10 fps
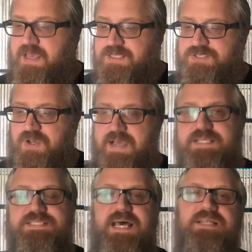so I
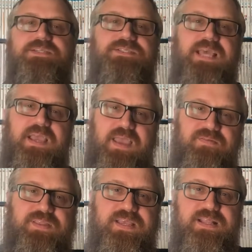decided to take
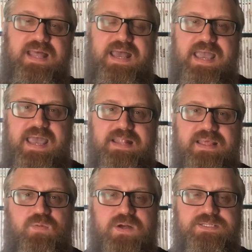everything that I had
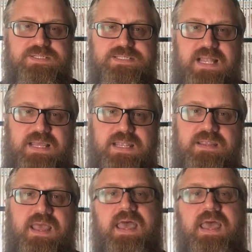that wasn't selling